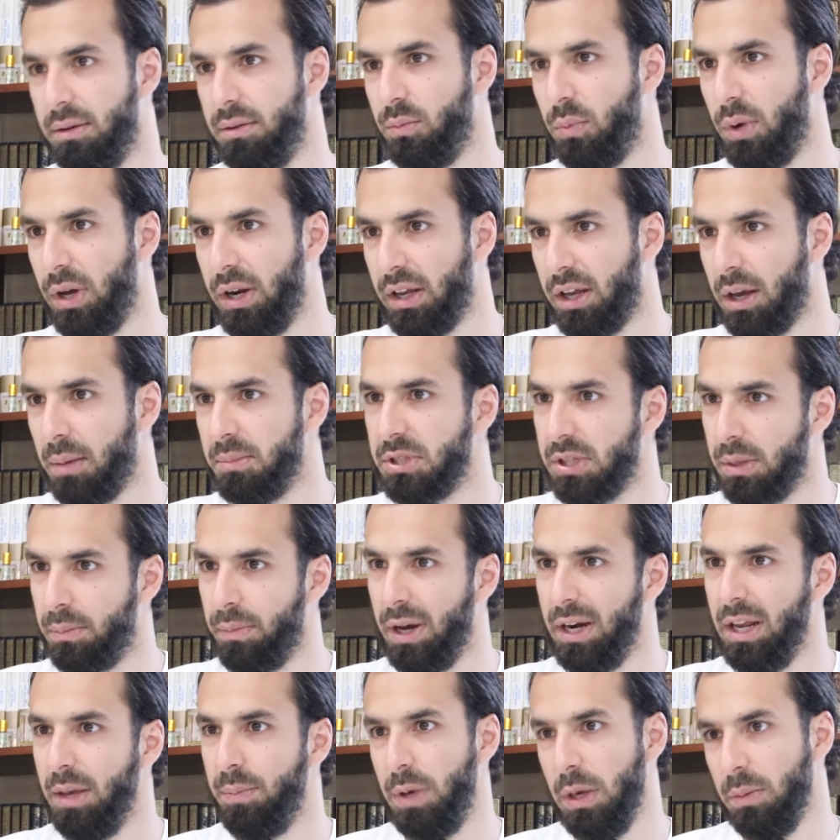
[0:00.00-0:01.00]
When it comes to
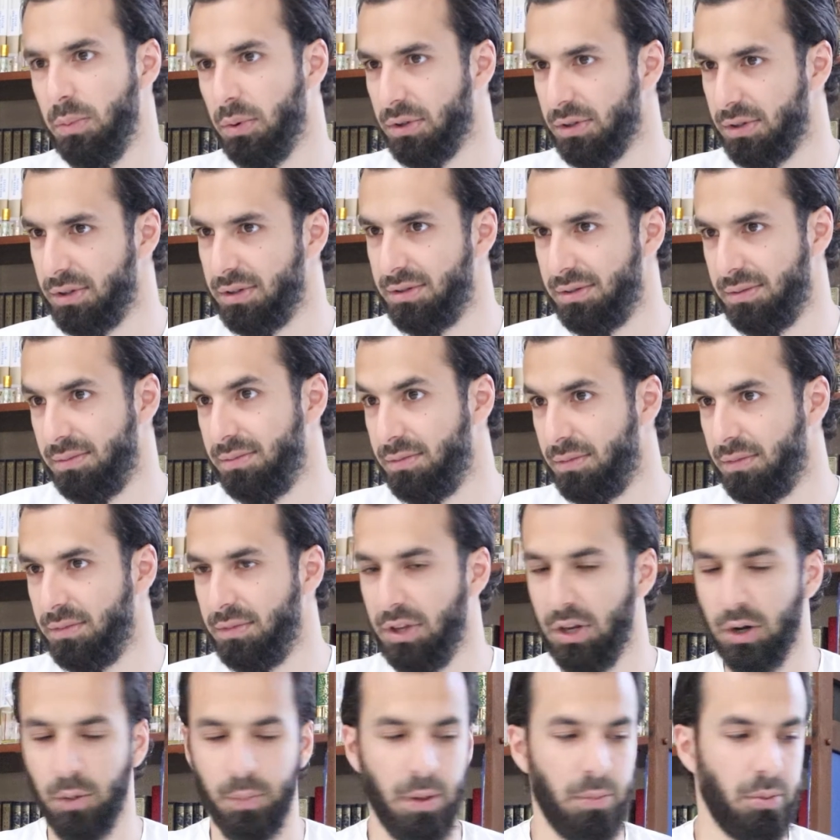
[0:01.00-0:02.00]
money, people
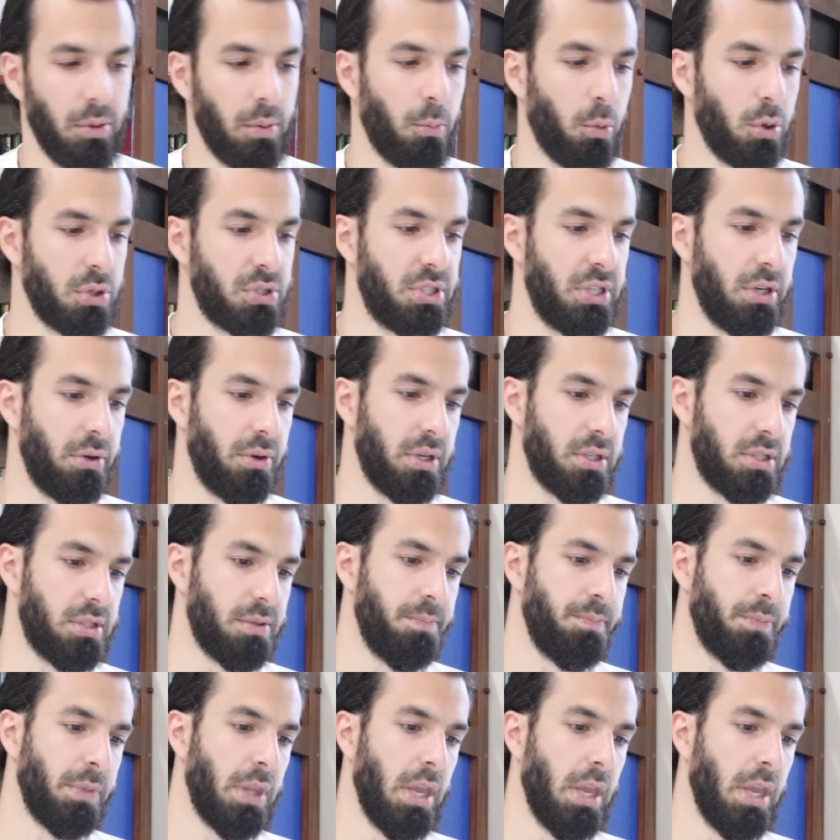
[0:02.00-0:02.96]
are more serious.